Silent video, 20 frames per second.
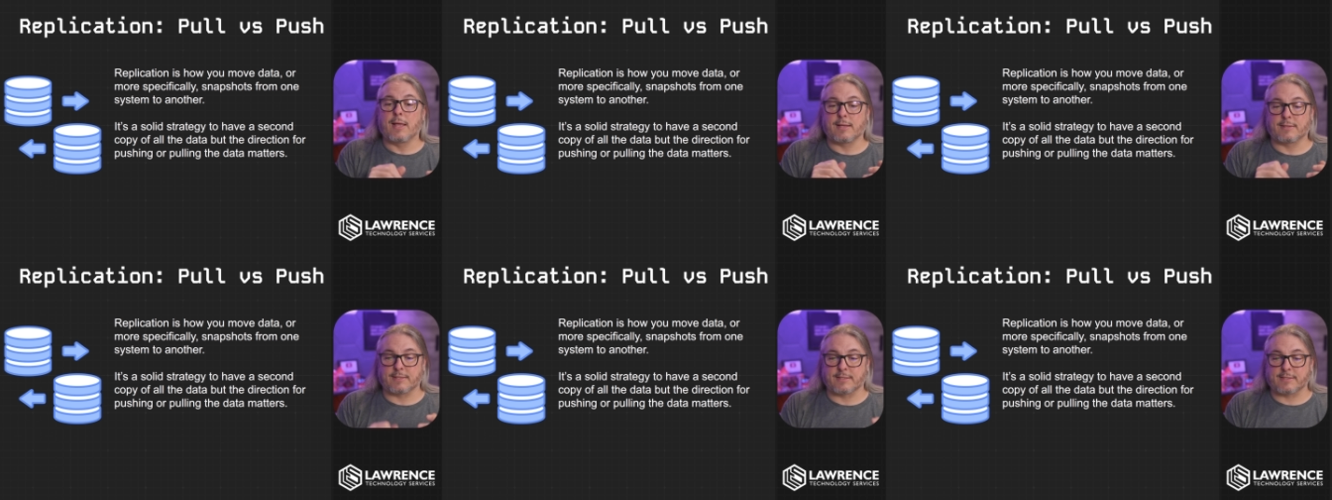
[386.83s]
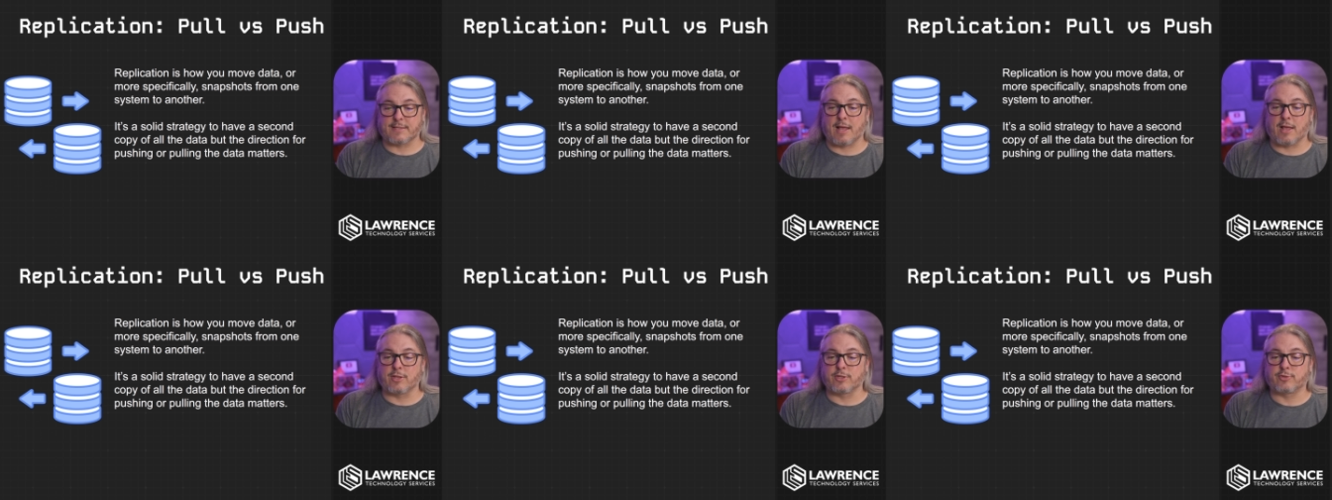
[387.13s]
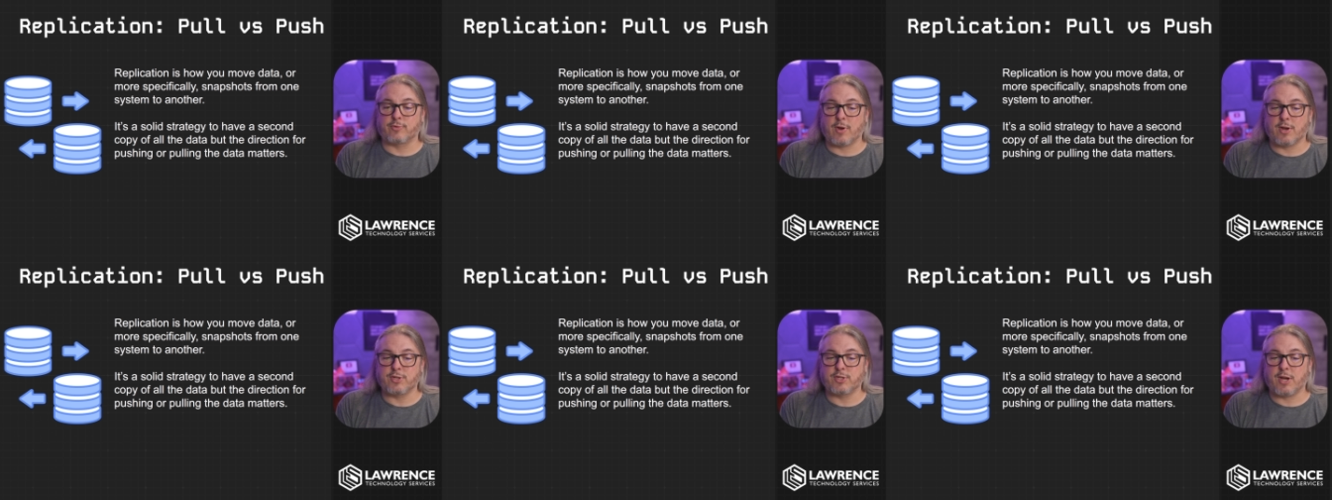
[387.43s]
It's a solid
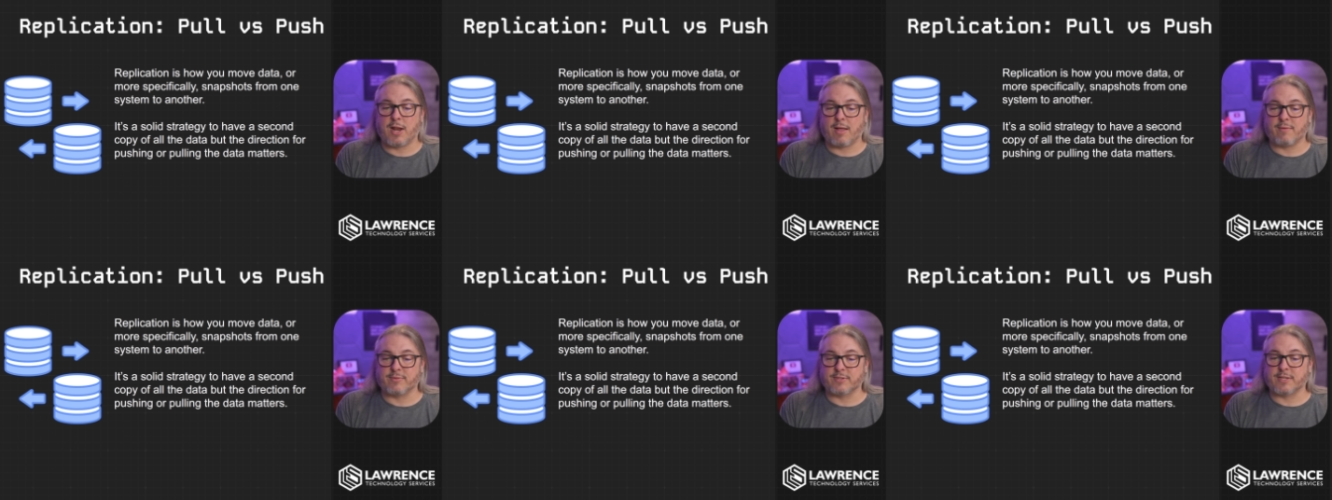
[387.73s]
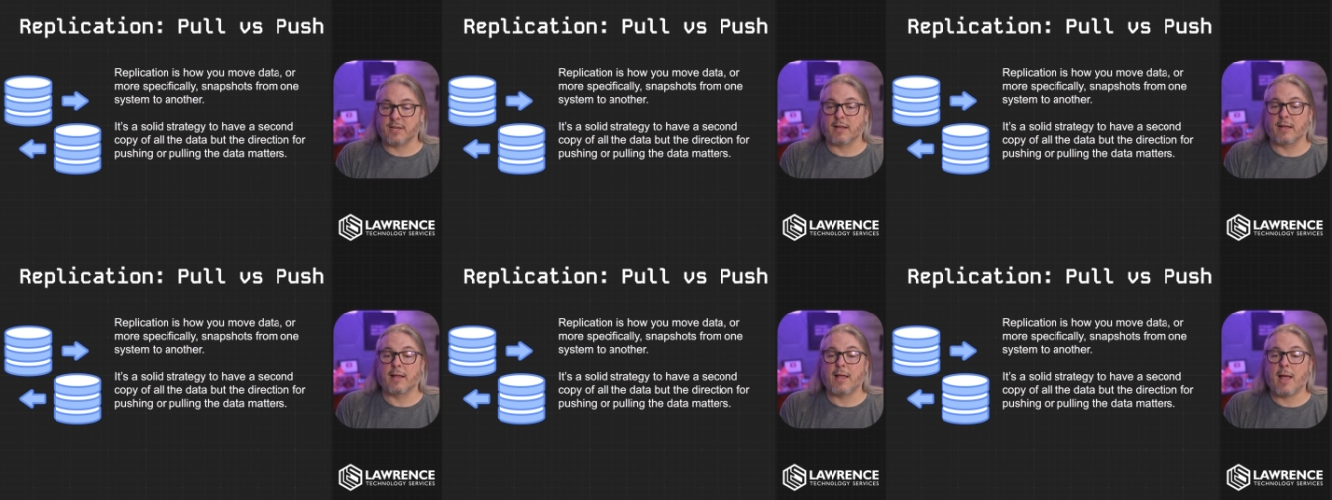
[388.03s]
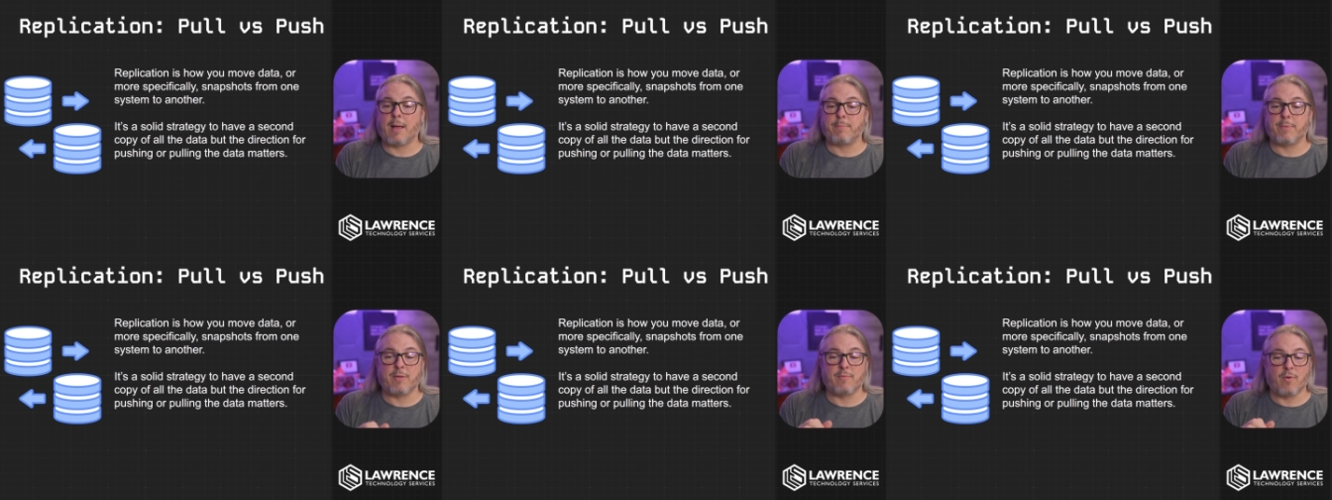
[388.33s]
strategy to have a second
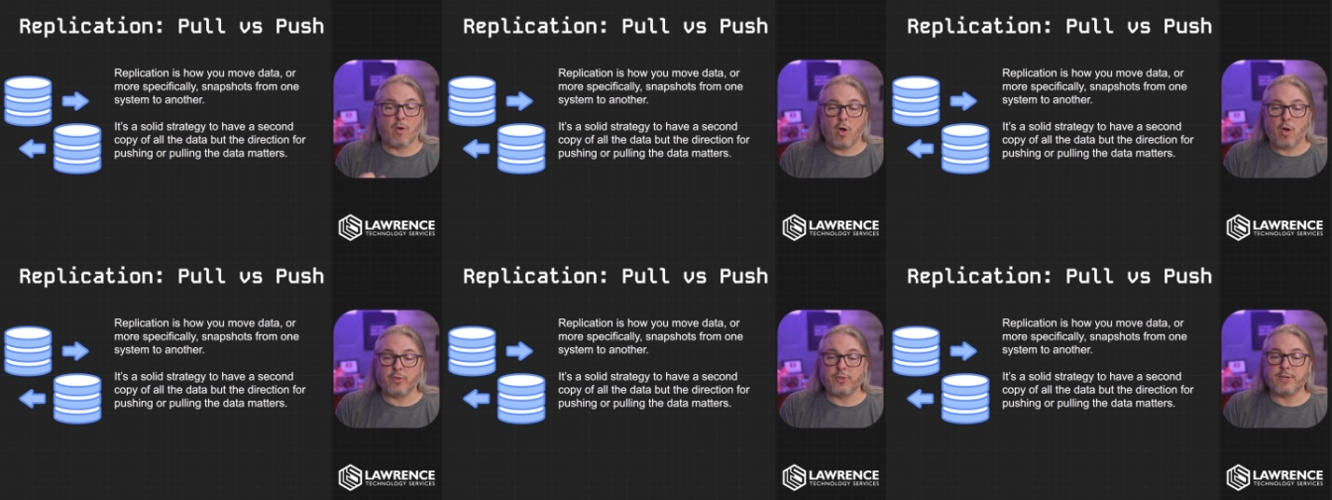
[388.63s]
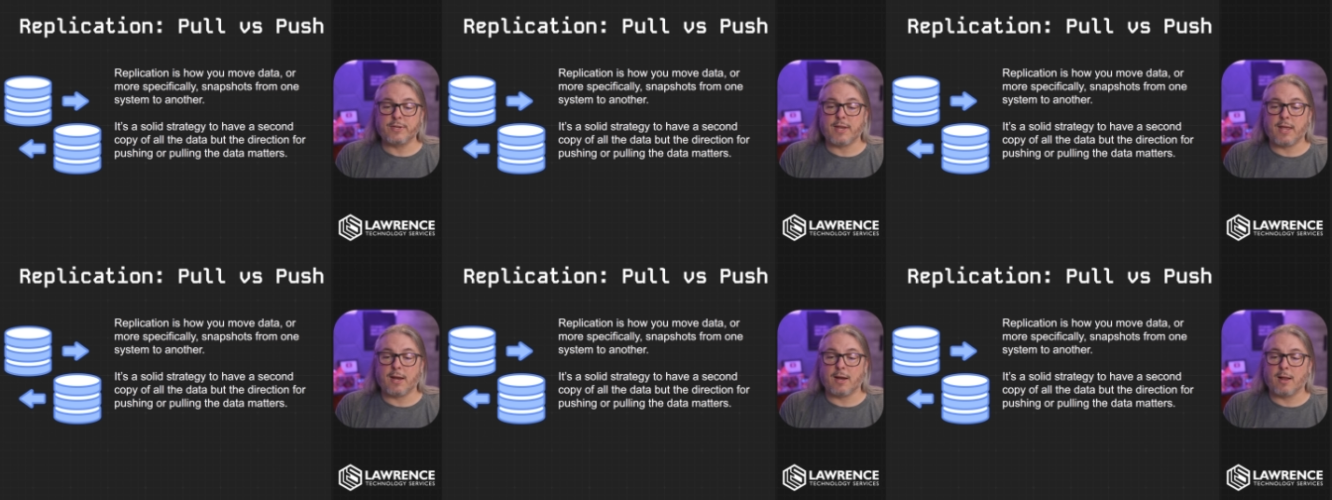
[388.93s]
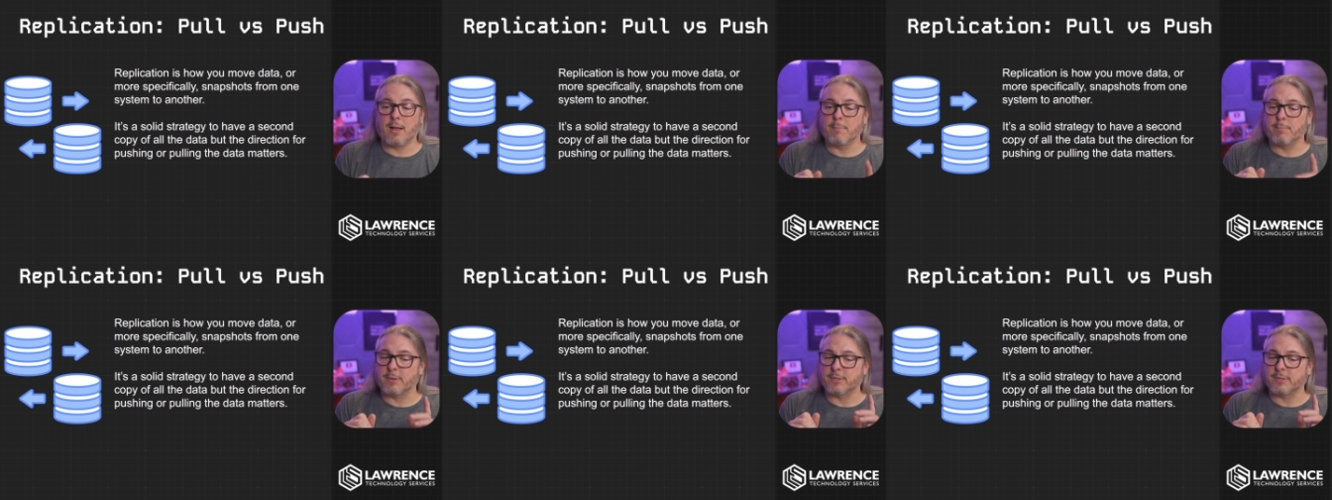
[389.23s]
copy of all the data,